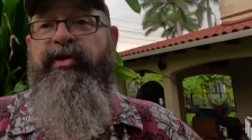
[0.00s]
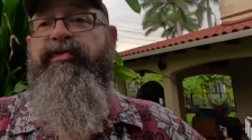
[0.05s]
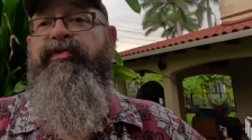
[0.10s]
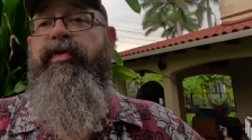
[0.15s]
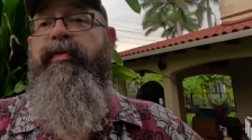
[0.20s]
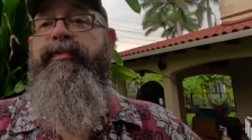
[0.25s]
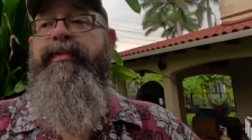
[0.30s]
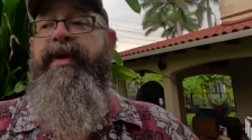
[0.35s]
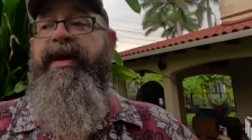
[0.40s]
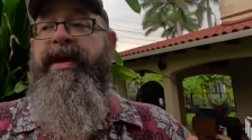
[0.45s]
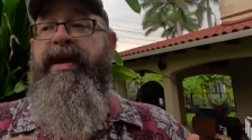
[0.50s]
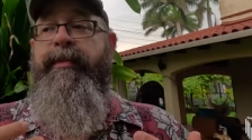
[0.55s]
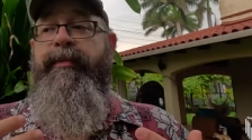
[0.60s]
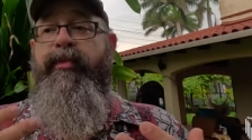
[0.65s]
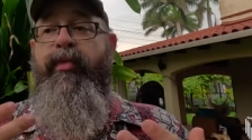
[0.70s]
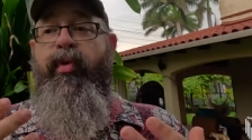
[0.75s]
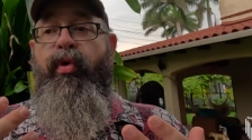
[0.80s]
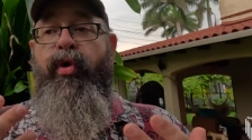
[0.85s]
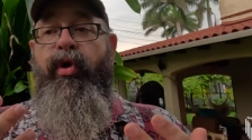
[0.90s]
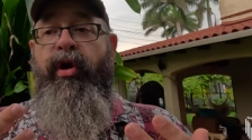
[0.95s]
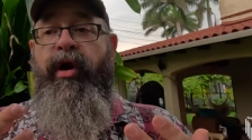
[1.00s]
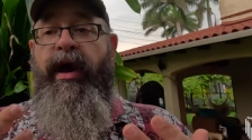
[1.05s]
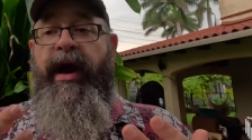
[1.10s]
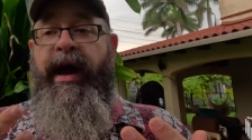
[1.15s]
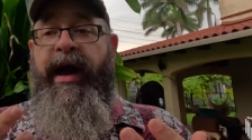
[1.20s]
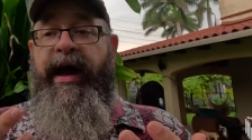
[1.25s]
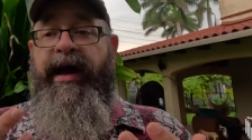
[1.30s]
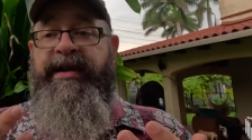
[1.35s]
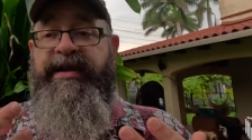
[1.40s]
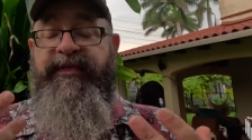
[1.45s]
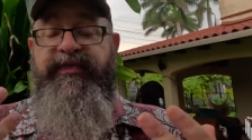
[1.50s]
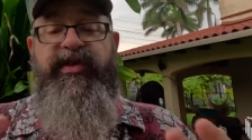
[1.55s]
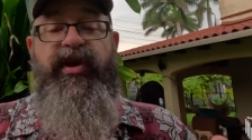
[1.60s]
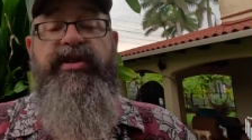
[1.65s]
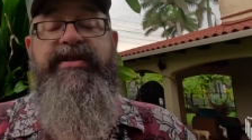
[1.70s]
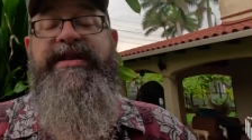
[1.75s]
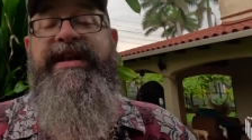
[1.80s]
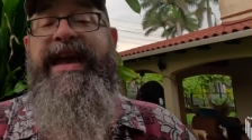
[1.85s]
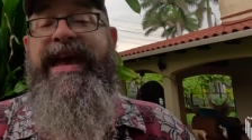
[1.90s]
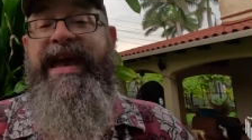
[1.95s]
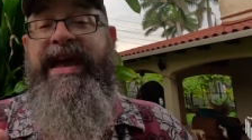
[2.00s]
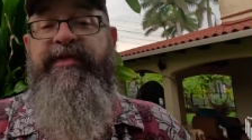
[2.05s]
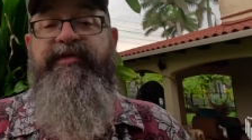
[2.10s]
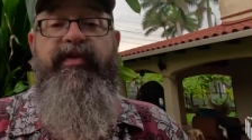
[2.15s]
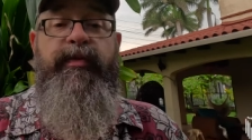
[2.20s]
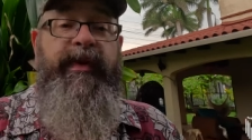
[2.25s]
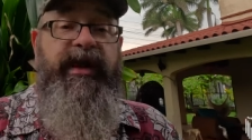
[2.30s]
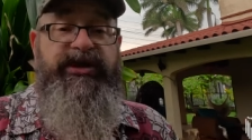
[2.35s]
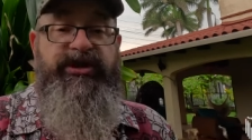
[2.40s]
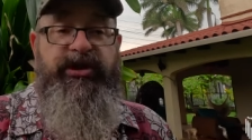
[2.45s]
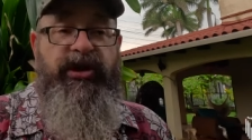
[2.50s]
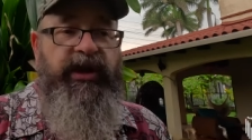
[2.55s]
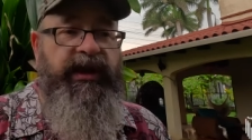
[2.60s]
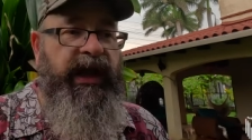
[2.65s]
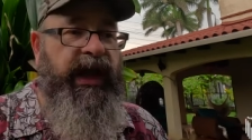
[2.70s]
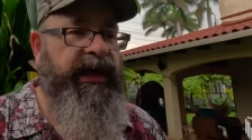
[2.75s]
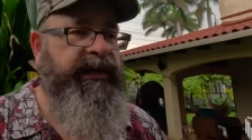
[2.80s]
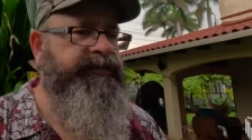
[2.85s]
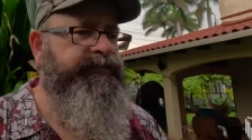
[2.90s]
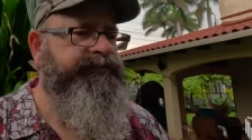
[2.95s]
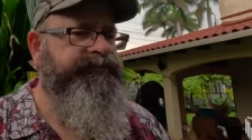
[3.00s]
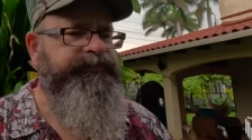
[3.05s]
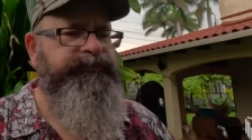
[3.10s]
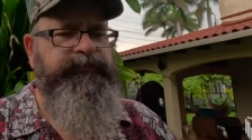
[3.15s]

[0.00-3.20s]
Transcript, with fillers: from being it more uh, difficult to get information online.